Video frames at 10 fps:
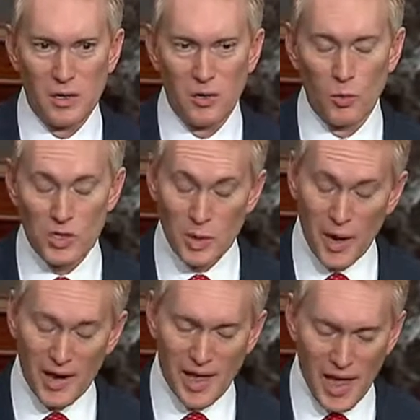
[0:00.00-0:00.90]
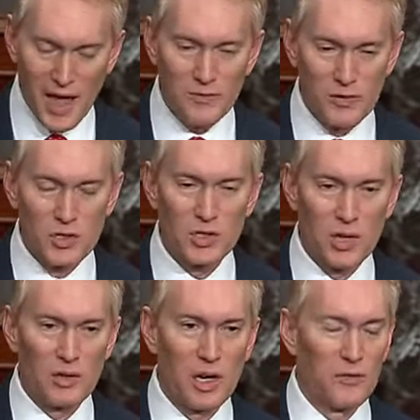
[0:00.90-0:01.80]
which about half of the
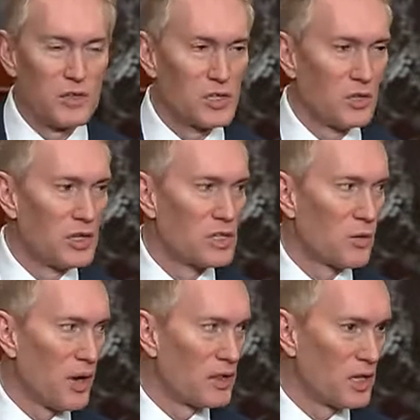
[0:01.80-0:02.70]
child care facilities around the